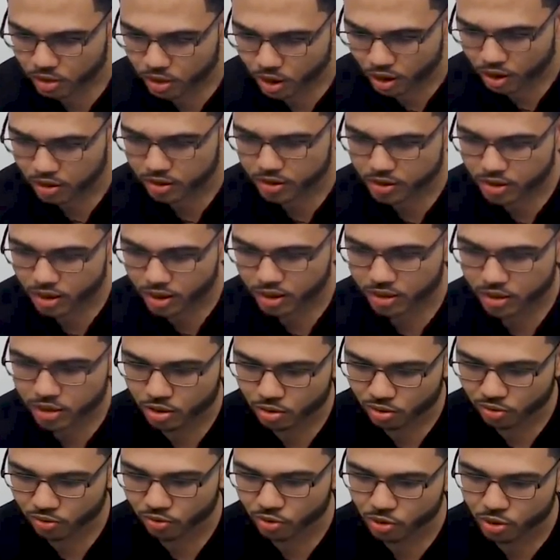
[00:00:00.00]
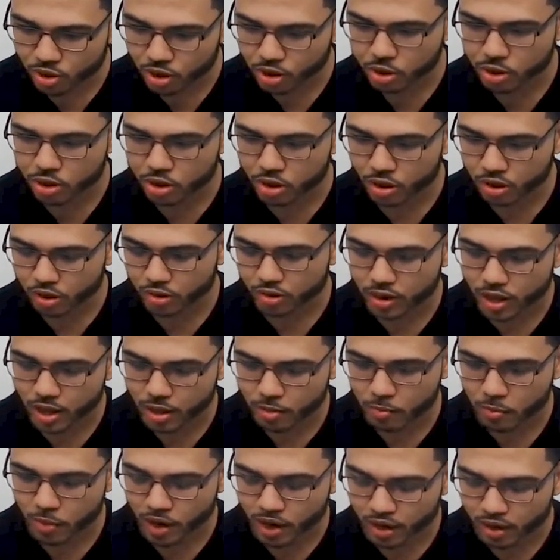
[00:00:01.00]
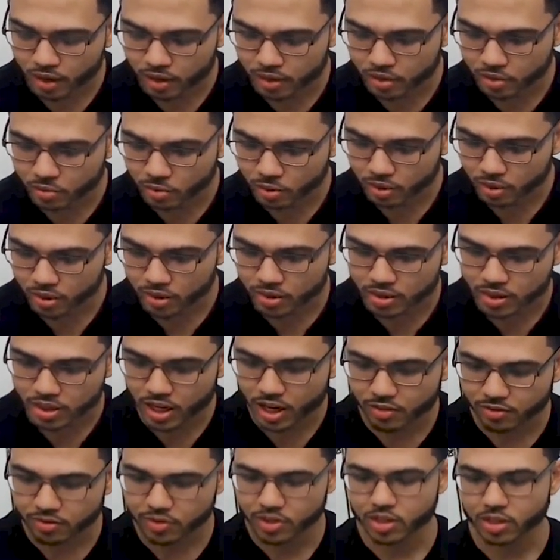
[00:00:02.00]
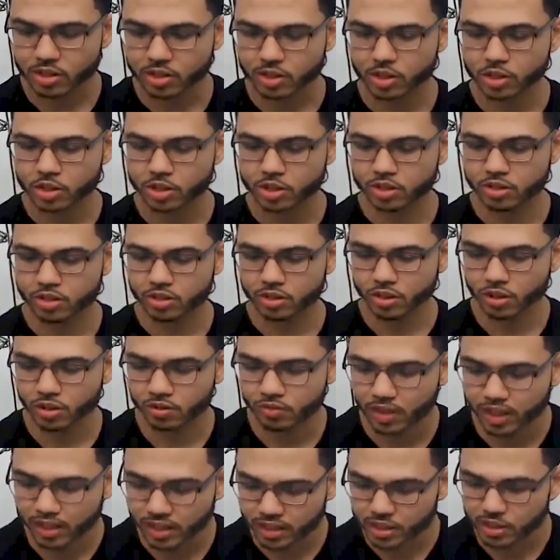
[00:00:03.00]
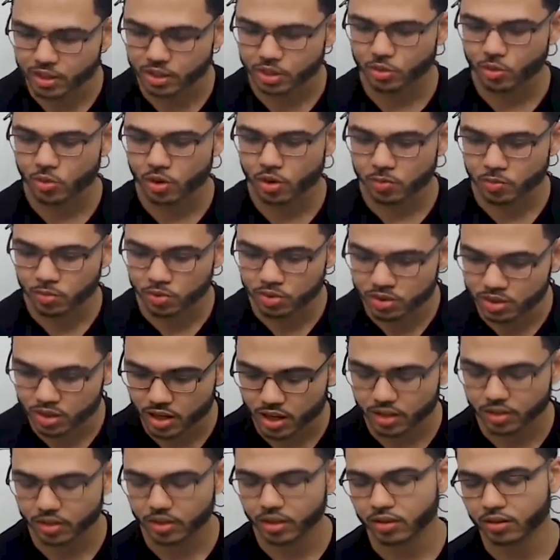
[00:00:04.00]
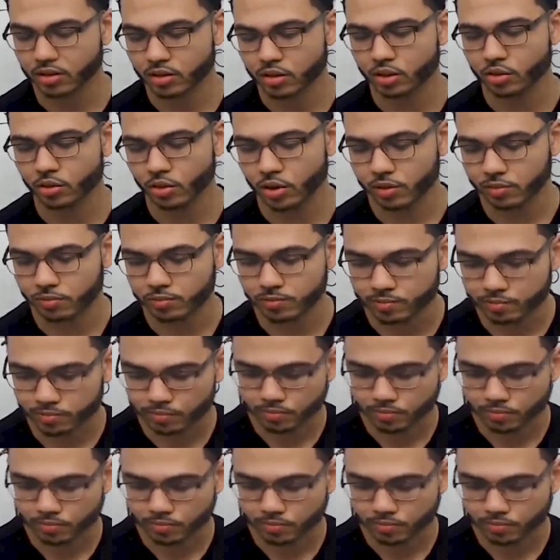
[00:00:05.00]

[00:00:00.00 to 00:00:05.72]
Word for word: John says, so if you can chunk that balance with a safety cushion of at least 20%, then do it.